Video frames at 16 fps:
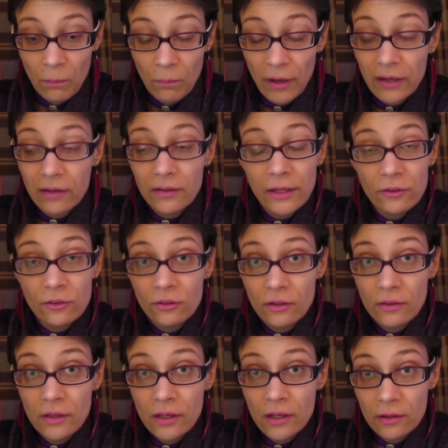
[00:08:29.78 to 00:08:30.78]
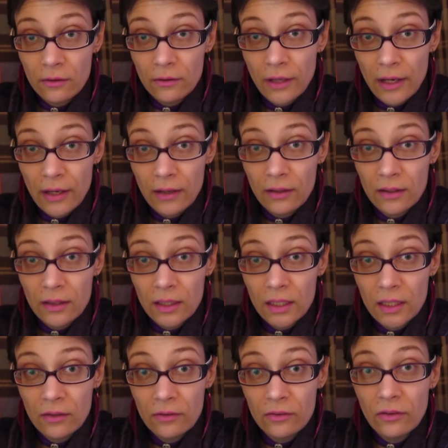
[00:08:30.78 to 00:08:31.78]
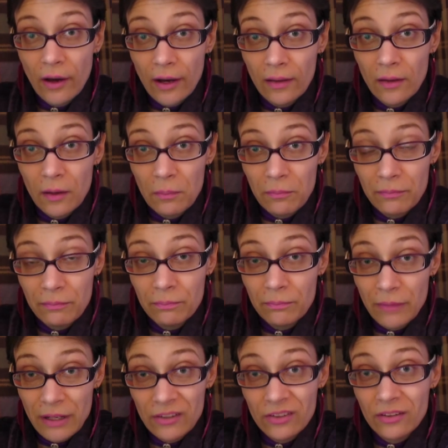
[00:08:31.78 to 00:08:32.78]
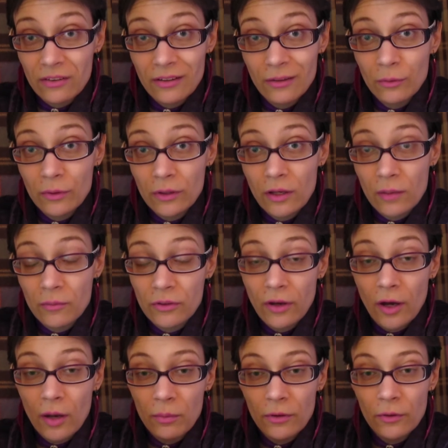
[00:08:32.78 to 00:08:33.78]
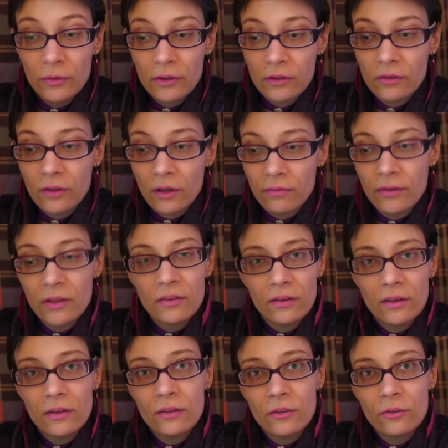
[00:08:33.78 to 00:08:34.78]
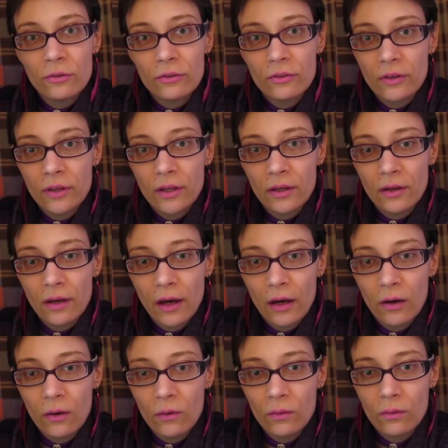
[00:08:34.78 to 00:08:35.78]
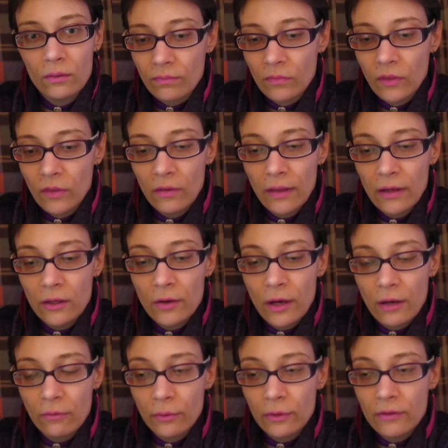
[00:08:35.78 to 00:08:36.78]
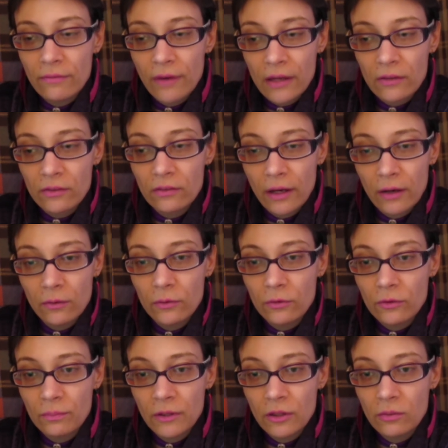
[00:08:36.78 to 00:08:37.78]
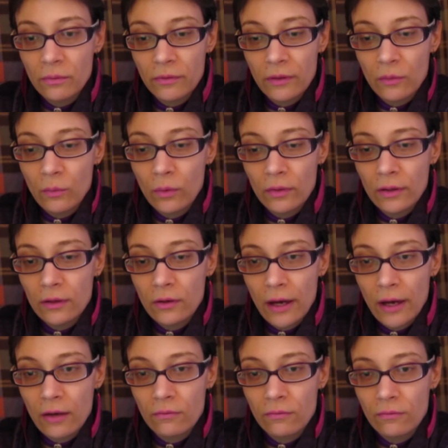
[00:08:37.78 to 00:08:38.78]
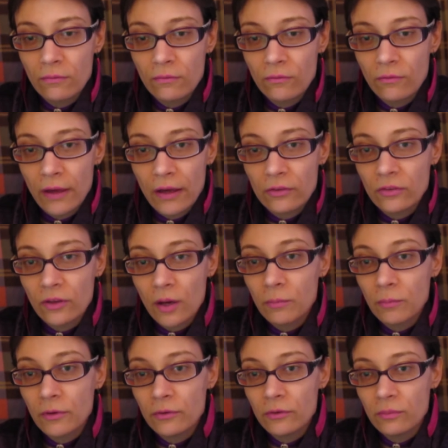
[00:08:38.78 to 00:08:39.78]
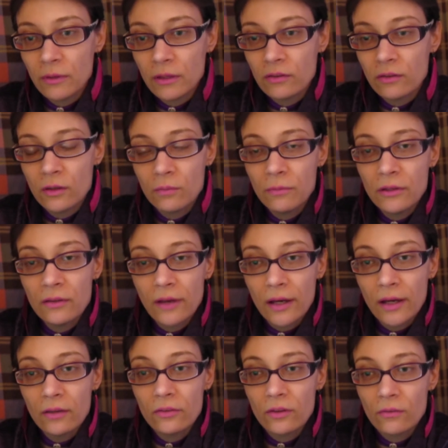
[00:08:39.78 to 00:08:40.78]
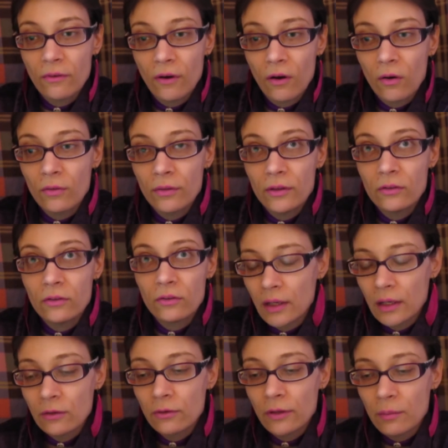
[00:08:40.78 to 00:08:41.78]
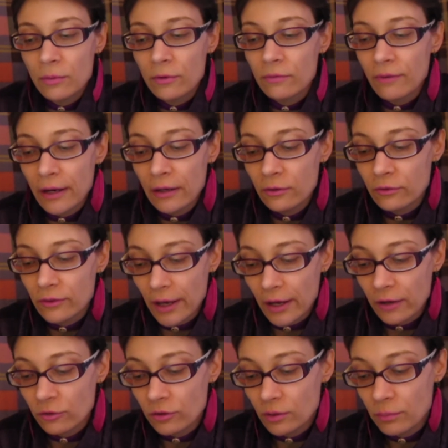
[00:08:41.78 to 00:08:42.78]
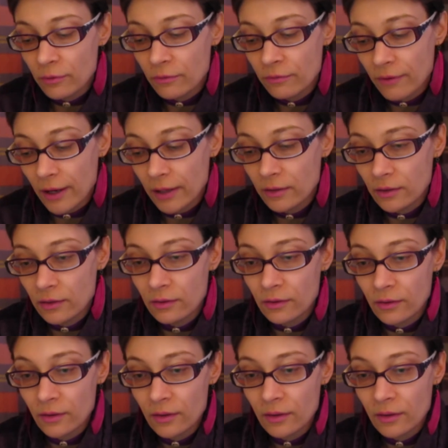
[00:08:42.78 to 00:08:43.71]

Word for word: my connection to the internet is dial-up, basically, when it comes to uploading stuff. It's, it's interesting how they'll let you have really fast download speeds, but they won't let you have fast upload speeds. It'd be nice if all these internet providers actually provided